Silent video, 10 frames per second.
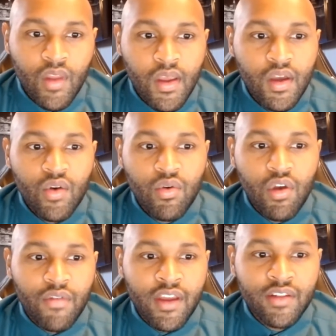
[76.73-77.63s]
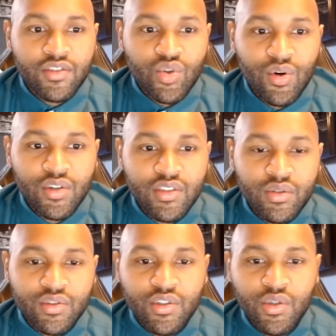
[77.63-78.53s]
We have int scores equals
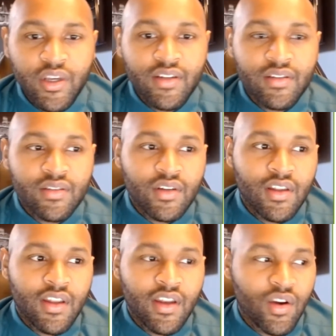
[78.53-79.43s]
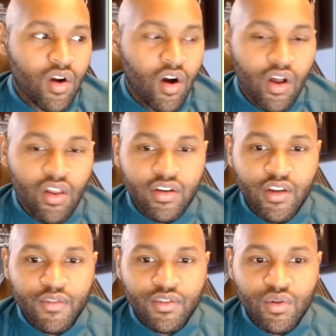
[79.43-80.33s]
new int, and then here are all our different
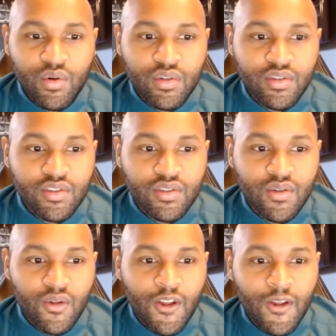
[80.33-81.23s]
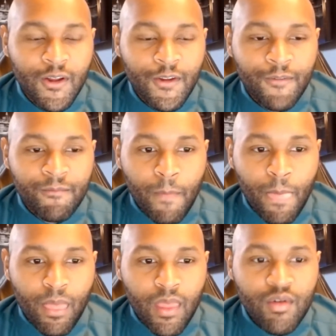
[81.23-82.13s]
scores.
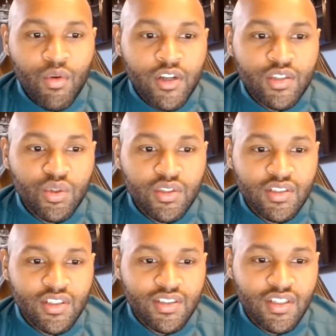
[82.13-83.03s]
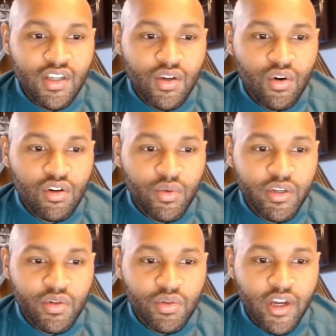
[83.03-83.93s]
If we want to sort this in ascending order, we do
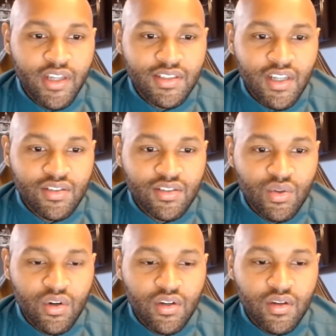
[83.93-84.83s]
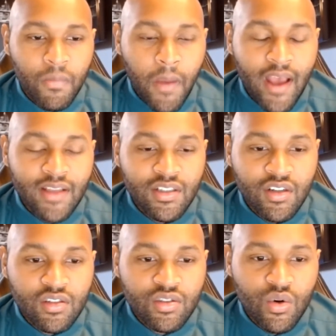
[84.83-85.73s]
arrays.sort, pass in our
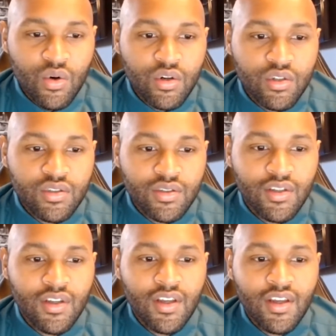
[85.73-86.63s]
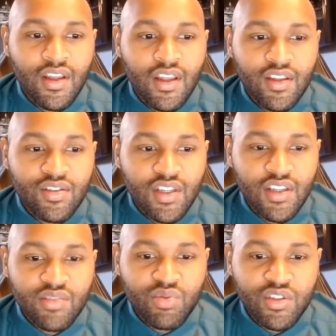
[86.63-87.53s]
scores, and you see this
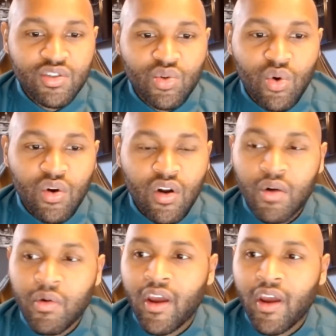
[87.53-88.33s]
would sort our array.